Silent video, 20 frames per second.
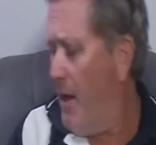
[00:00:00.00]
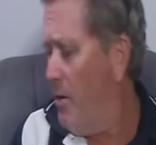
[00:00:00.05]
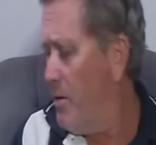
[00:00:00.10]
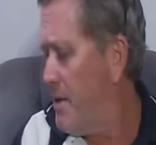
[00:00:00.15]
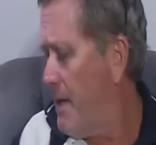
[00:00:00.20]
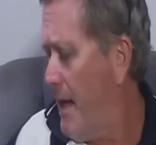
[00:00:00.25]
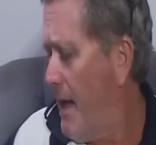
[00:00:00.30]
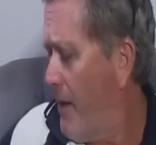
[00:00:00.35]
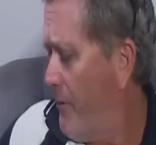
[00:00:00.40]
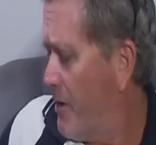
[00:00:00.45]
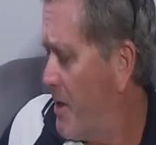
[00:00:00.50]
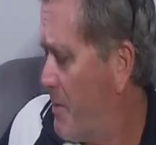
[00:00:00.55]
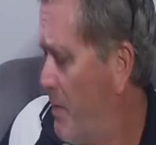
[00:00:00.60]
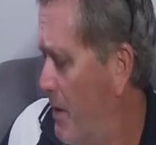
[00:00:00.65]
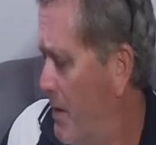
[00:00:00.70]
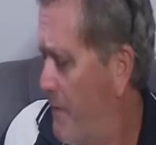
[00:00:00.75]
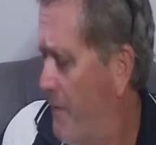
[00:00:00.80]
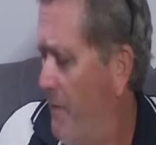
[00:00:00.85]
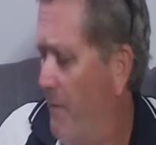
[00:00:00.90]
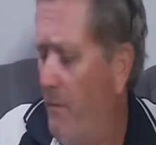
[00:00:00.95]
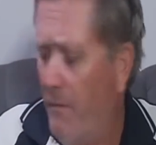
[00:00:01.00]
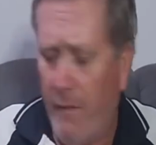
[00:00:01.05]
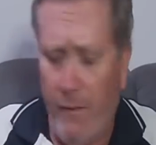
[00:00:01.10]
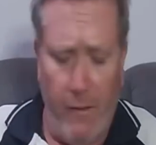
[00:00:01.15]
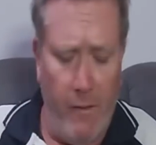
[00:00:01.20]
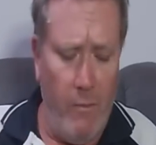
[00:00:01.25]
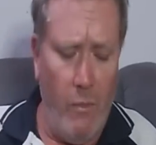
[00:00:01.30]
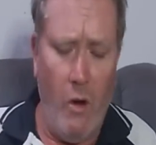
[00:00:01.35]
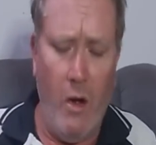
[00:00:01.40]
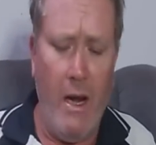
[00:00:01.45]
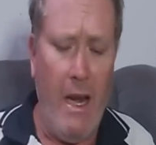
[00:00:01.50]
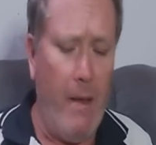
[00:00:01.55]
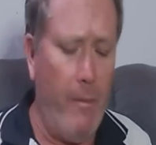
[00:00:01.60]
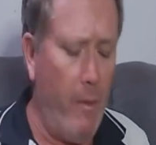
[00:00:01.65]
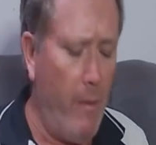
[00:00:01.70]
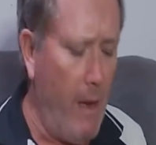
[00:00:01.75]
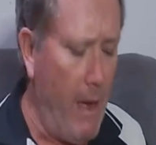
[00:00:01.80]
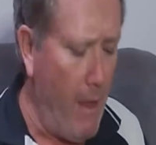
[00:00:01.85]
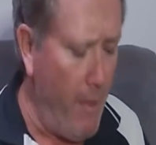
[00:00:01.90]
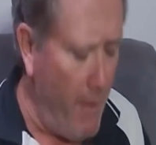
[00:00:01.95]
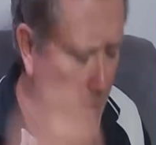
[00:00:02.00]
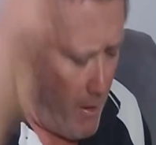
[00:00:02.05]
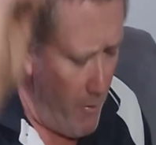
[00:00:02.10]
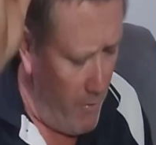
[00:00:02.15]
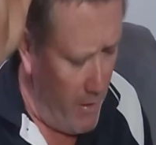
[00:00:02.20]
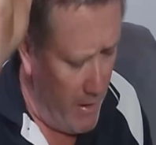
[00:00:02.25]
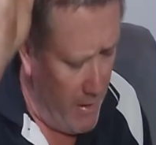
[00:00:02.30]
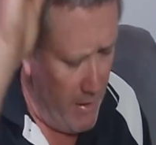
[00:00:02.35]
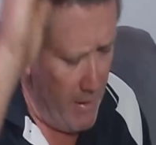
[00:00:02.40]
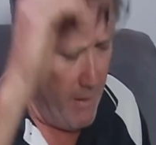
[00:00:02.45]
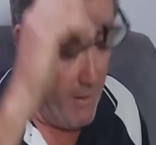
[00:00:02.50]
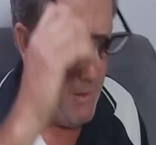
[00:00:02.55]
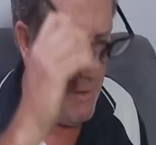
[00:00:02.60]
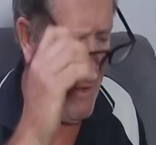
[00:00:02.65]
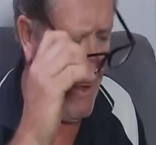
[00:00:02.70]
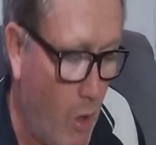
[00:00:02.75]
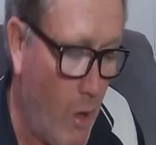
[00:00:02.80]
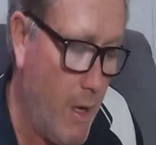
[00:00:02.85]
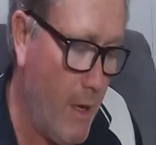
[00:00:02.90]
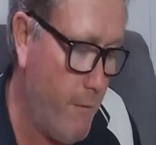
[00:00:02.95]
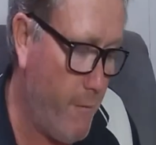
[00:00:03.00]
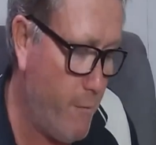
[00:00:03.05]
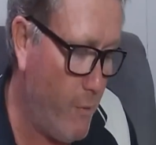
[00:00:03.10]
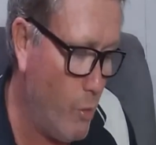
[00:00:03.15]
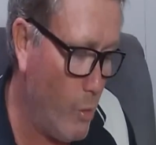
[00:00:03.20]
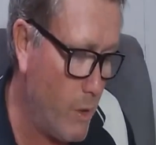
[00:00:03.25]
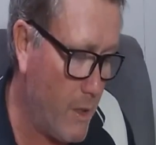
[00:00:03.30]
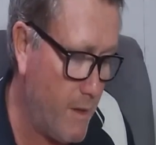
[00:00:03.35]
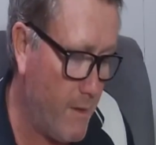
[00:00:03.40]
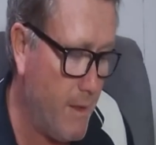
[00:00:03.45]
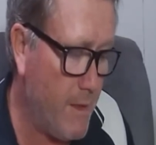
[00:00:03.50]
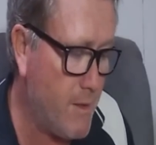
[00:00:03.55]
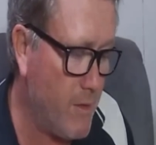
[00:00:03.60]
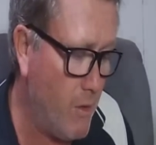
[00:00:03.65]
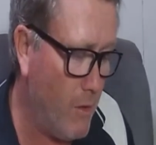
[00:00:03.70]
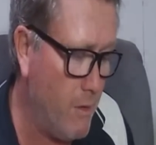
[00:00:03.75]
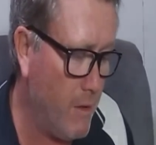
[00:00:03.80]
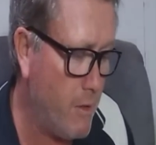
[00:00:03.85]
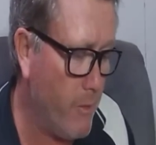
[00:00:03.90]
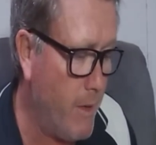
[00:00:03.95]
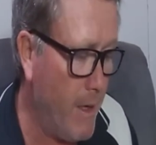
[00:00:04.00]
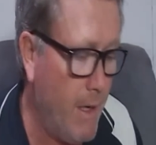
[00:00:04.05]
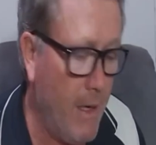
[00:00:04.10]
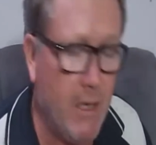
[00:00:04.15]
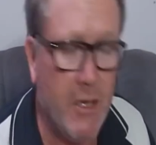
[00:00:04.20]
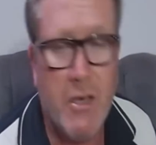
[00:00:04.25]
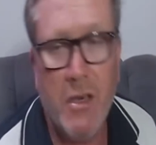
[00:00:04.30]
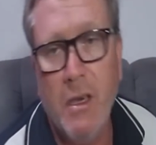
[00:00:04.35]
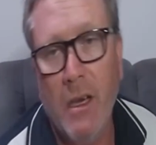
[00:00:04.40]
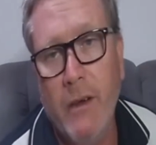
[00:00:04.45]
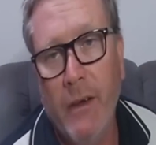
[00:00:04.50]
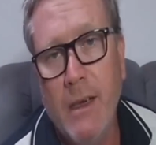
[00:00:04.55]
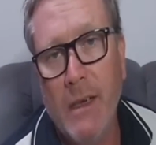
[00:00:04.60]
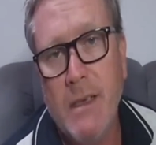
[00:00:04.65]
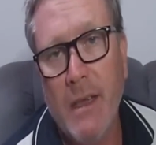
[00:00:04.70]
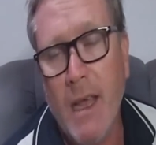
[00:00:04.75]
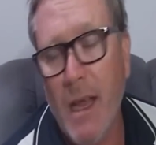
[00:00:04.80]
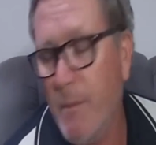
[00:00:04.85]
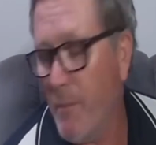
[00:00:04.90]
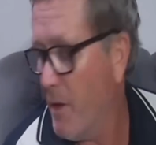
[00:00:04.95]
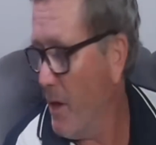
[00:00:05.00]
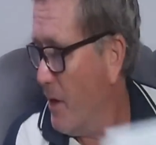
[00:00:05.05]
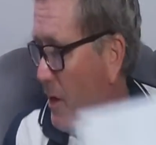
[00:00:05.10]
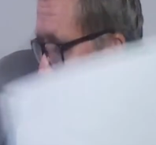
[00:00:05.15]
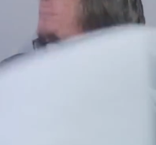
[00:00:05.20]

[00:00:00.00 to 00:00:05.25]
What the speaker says: also had a response from Minelab about that one. I have forwarded this on to our engineering team